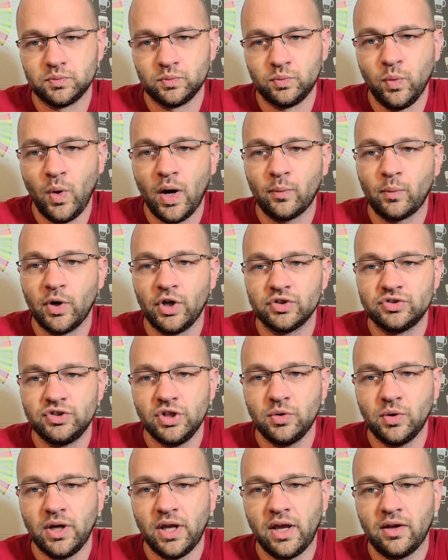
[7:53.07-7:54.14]
what we're
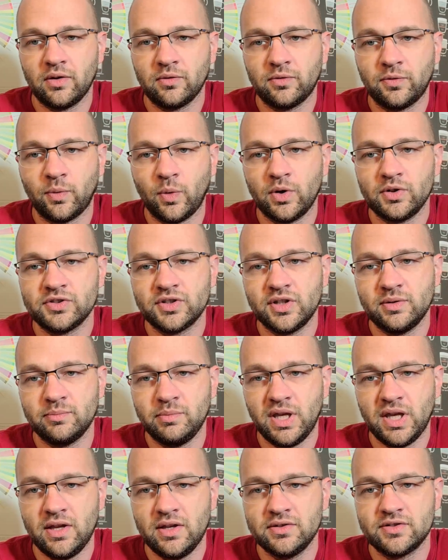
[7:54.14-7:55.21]
doing, forcing
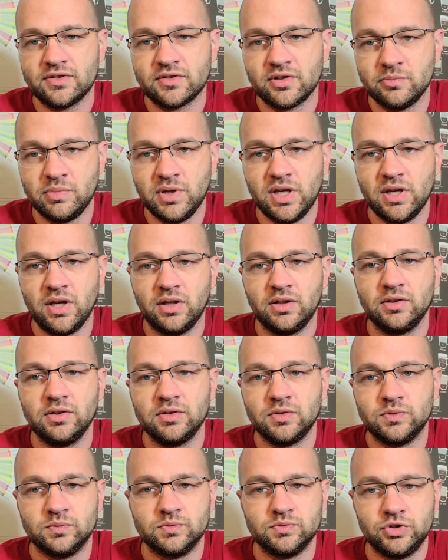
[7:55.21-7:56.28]
bees to be
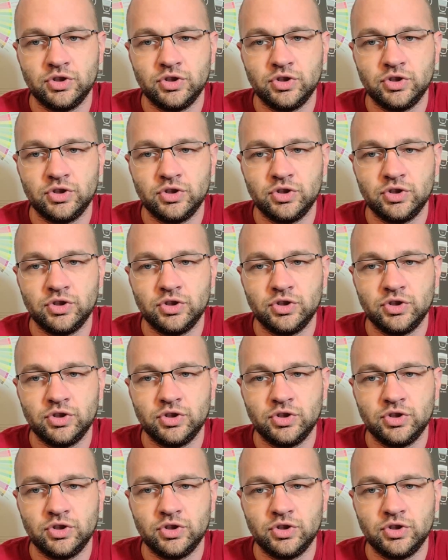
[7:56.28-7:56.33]
in